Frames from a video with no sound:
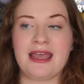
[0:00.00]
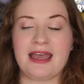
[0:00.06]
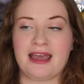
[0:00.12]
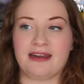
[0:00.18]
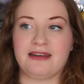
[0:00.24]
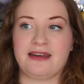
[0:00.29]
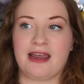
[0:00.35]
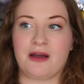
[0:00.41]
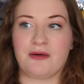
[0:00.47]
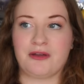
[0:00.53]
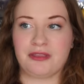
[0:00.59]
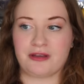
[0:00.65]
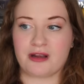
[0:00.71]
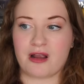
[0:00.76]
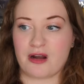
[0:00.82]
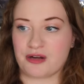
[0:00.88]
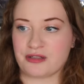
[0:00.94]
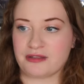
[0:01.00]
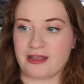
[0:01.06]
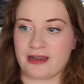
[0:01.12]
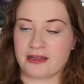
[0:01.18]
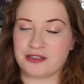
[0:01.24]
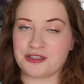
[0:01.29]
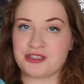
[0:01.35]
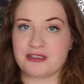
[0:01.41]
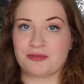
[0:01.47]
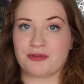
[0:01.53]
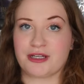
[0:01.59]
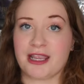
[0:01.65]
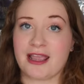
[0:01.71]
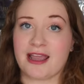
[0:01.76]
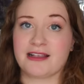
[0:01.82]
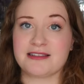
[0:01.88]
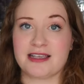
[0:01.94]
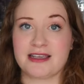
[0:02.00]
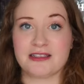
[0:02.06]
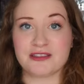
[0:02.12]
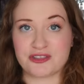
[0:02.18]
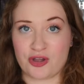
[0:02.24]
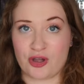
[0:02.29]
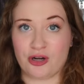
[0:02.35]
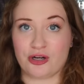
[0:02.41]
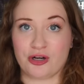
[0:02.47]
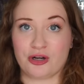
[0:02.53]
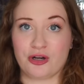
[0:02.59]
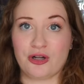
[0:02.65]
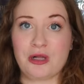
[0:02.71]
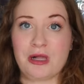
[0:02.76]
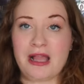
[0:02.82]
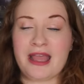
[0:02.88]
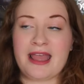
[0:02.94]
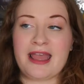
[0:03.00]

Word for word: and now in the conquered land she's working as a song girl.